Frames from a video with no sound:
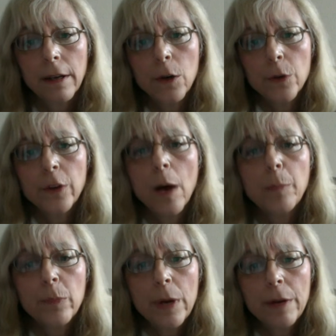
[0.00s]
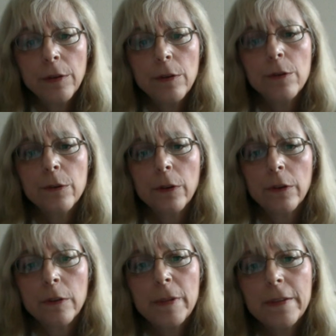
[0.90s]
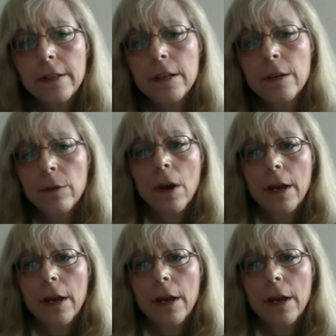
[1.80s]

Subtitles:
goes up when you use a CBCT